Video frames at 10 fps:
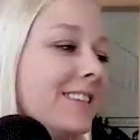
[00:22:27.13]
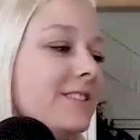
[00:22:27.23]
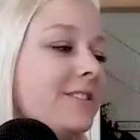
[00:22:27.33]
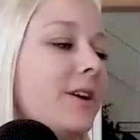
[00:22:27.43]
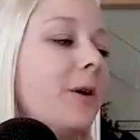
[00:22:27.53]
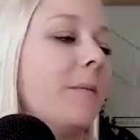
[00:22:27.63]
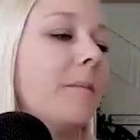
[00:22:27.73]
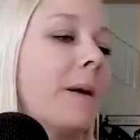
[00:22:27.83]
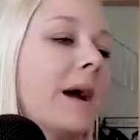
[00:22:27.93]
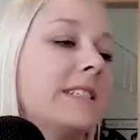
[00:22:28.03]

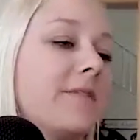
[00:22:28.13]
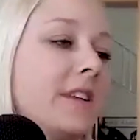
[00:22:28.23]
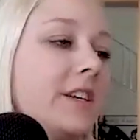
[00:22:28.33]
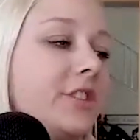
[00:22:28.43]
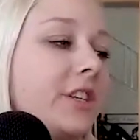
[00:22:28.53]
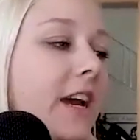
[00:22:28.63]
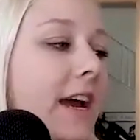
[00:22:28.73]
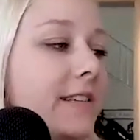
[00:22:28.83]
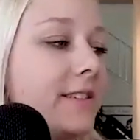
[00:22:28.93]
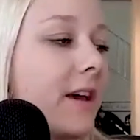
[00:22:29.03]
So by definition,
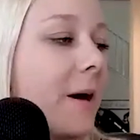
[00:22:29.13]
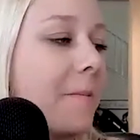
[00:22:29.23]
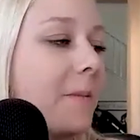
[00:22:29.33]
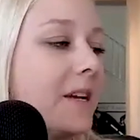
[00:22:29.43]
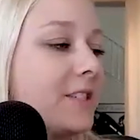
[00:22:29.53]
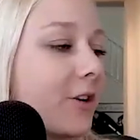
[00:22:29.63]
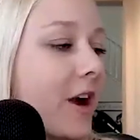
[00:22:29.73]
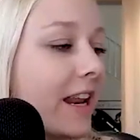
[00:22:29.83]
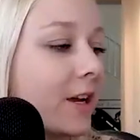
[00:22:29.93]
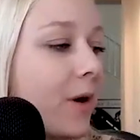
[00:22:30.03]
guys, a
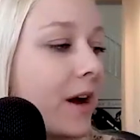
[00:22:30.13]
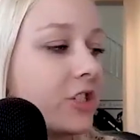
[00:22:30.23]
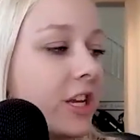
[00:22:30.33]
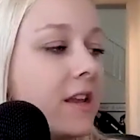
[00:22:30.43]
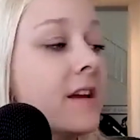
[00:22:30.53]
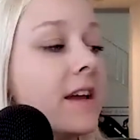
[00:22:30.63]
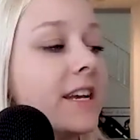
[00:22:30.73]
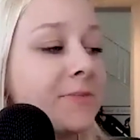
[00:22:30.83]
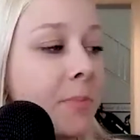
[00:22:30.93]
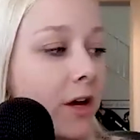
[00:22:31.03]
Socratic question
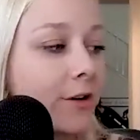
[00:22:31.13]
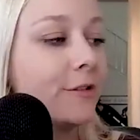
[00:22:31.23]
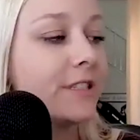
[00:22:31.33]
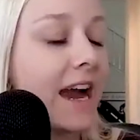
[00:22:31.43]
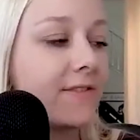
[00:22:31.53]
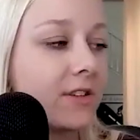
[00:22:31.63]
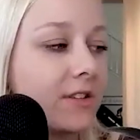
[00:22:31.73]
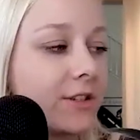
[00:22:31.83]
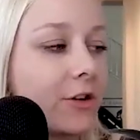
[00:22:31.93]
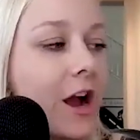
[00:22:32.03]
is modeled after
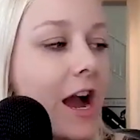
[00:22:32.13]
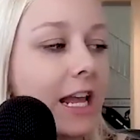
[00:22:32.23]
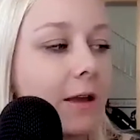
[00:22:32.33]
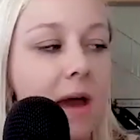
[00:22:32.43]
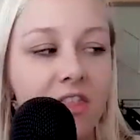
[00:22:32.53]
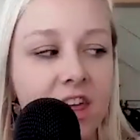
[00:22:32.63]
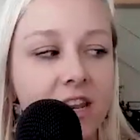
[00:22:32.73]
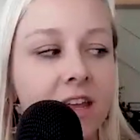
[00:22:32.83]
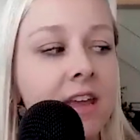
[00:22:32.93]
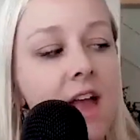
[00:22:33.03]
the Socratic
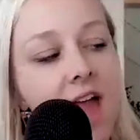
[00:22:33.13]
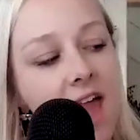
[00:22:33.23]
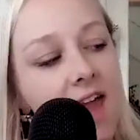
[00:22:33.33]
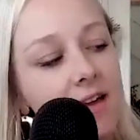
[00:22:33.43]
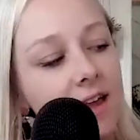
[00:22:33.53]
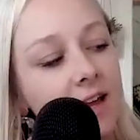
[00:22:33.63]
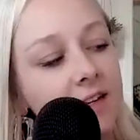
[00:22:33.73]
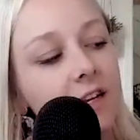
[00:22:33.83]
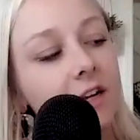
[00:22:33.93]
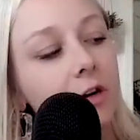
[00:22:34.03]
method, and
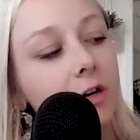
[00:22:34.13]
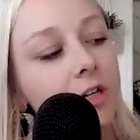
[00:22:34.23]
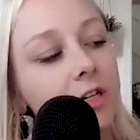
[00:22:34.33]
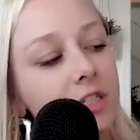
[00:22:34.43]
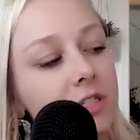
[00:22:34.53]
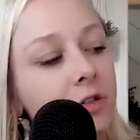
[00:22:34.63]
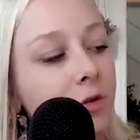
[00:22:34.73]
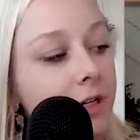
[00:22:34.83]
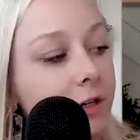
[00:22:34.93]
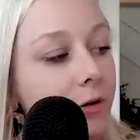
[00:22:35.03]
it encourages
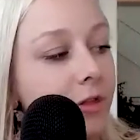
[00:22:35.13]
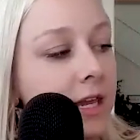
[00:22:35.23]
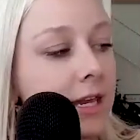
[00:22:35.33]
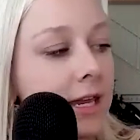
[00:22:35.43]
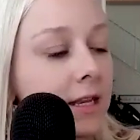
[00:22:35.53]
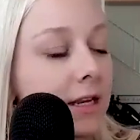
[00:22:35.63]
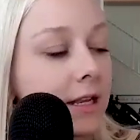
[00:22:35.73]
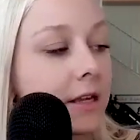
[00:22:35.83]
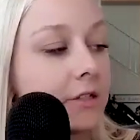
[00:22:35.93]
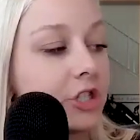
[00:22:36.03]
critical thinking
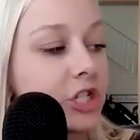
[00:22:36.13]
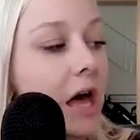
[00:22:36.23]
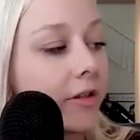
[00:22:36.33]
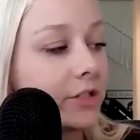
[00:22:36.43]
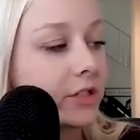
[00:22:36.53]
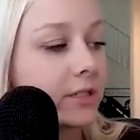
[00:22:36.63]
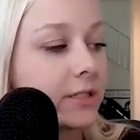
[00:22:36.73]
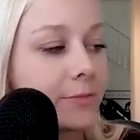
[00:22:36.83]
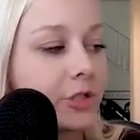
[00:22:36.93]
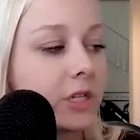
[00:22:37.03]
and can challenge
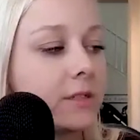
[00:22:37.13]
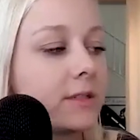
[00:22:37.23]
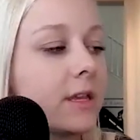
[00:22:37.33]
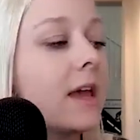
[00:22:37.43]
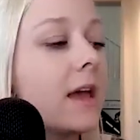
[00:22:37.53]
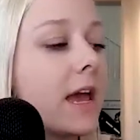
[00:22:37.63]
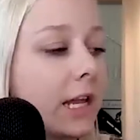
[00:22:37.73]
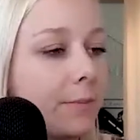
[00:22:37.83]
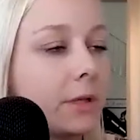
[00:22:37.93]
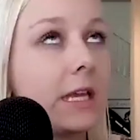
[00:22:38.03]
assumptions
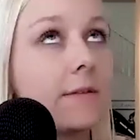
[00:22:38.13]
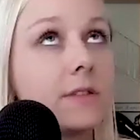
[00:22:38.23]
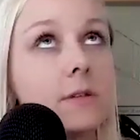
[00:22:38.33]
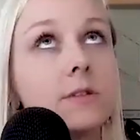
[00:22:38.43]
and beliefs.